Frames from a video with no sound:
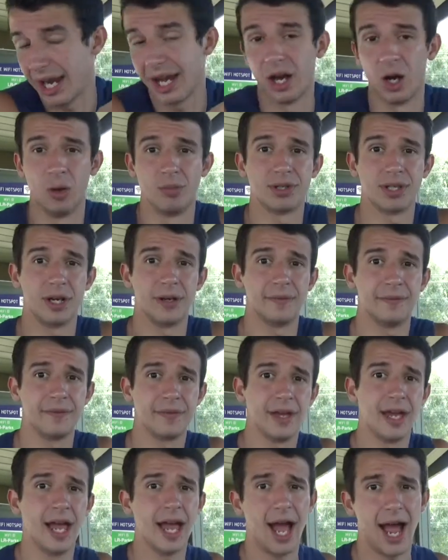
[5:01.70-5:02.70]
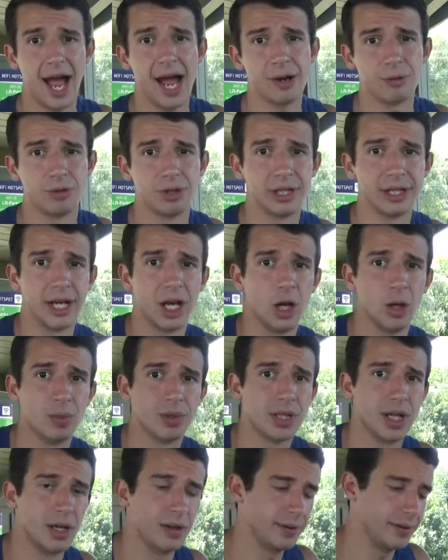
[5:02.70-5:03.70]
I hope so. I really hope
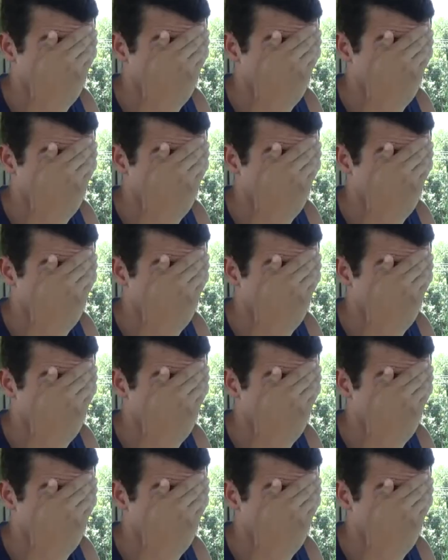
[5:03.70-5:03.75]
so.